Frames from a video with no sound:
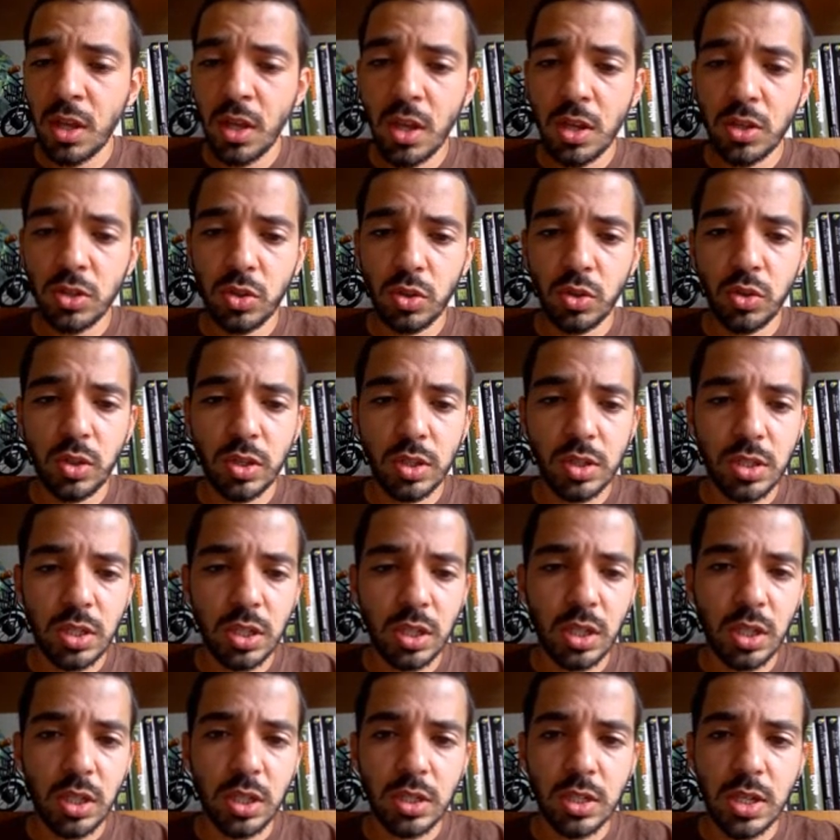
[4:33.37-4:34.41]
So you can
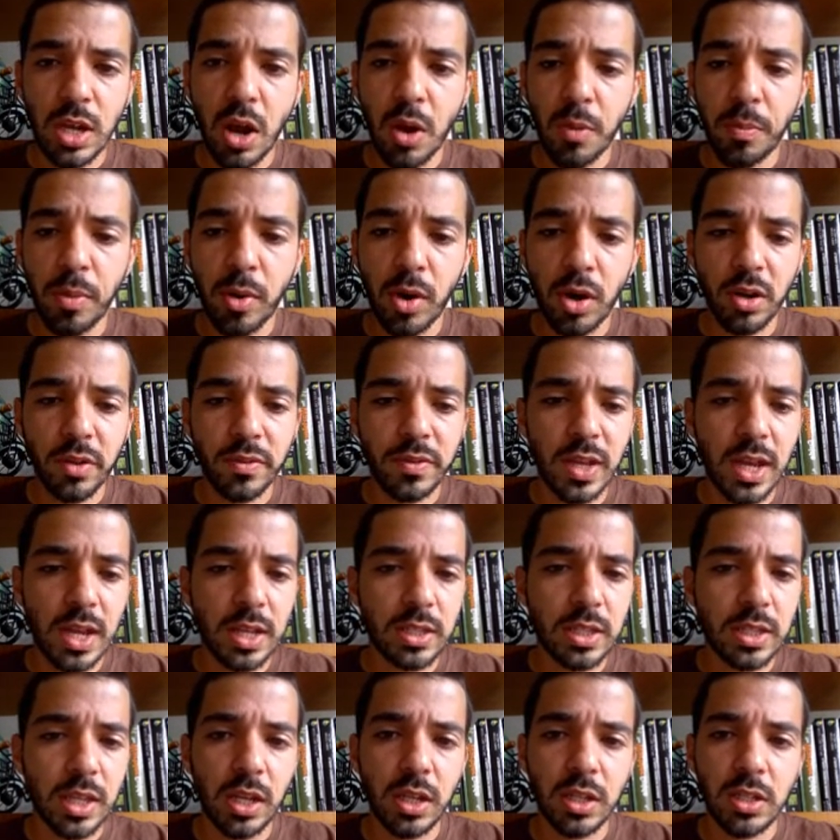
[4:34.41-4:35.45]
see it's now part of that
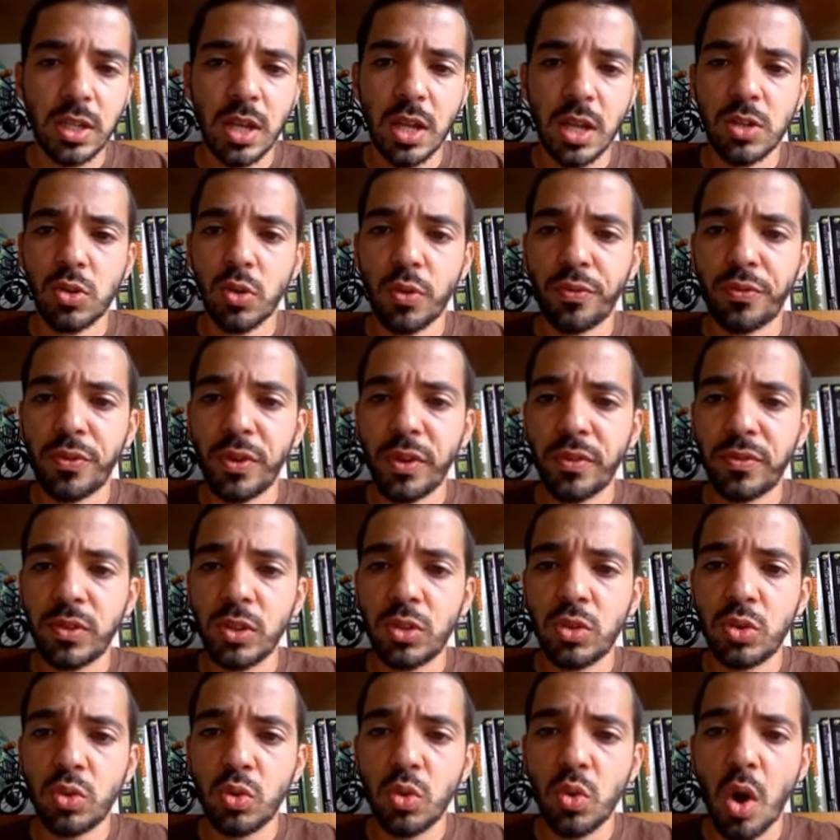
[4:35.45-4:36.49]
data set. So
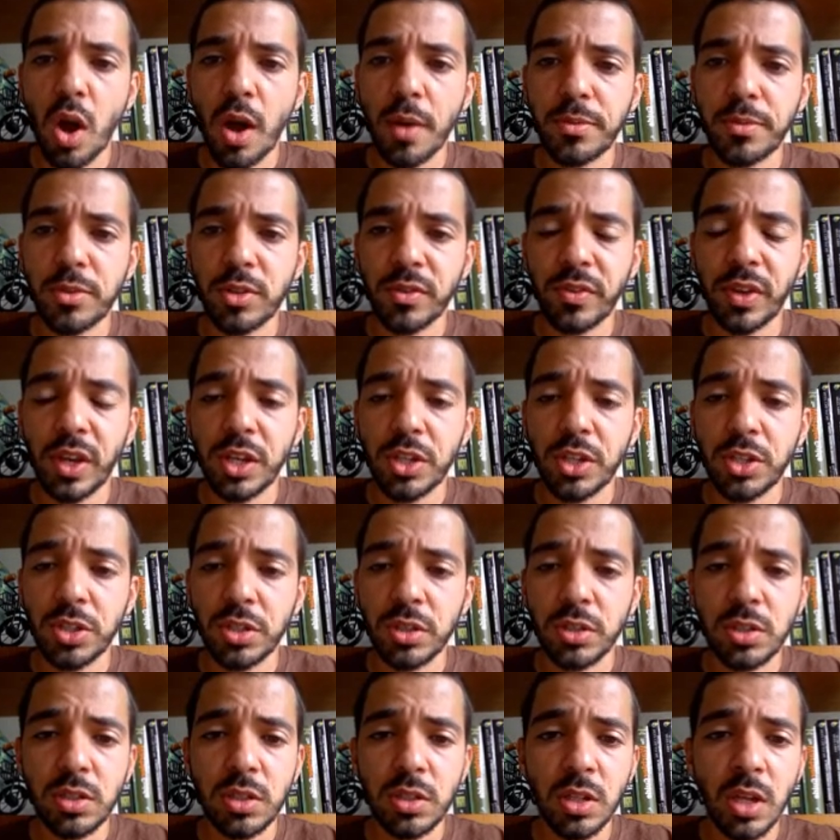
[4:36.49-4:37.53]
52
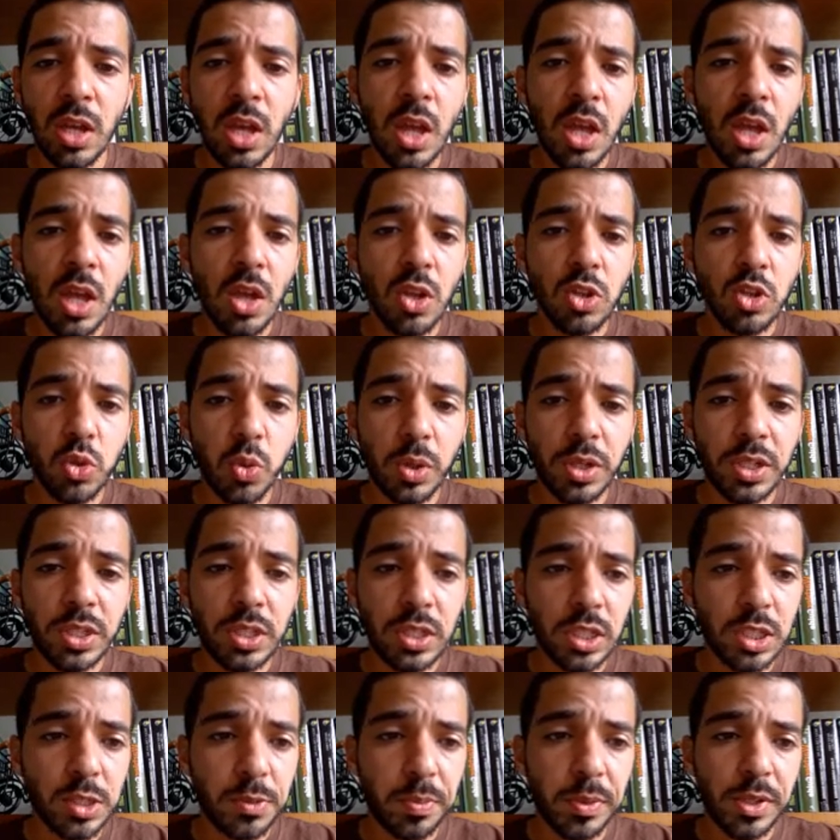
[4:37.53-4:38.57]
observations,
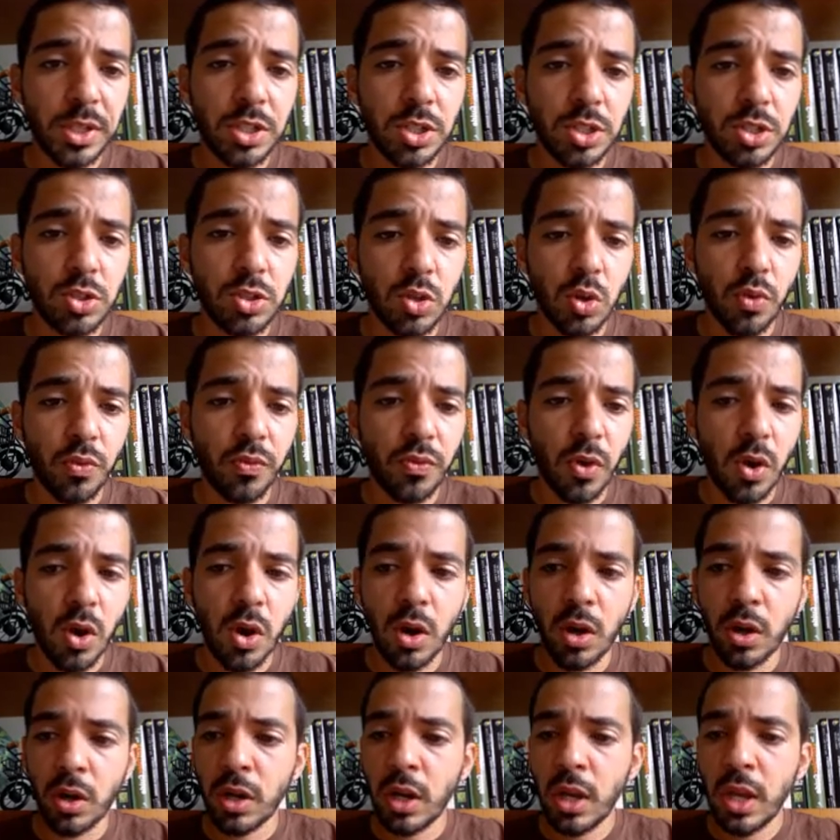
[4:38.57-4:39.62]
26 species so
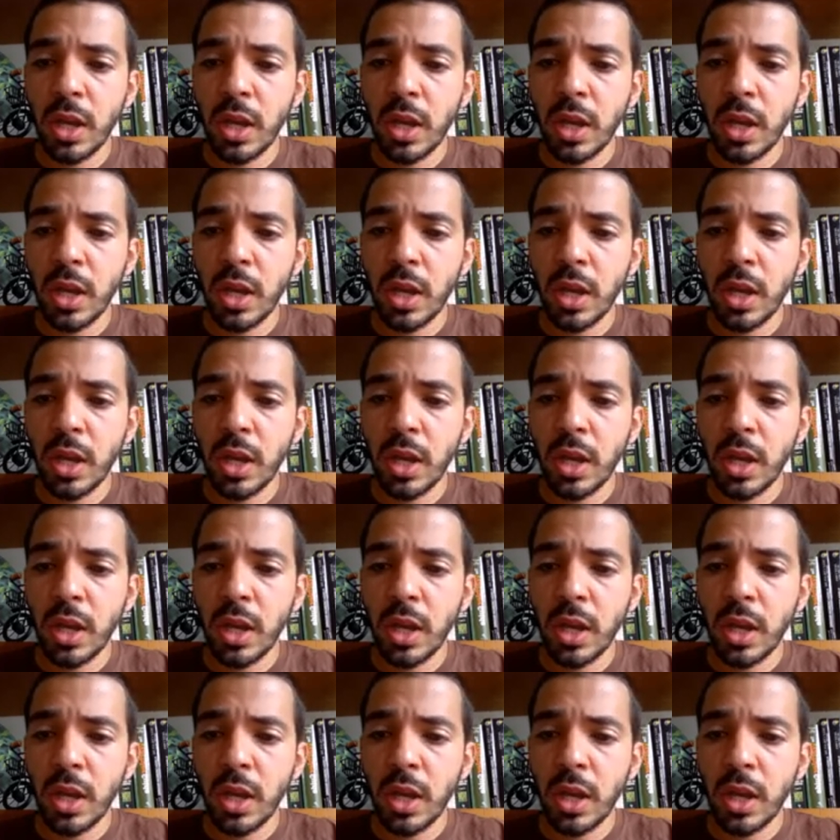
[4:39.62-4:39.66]
far,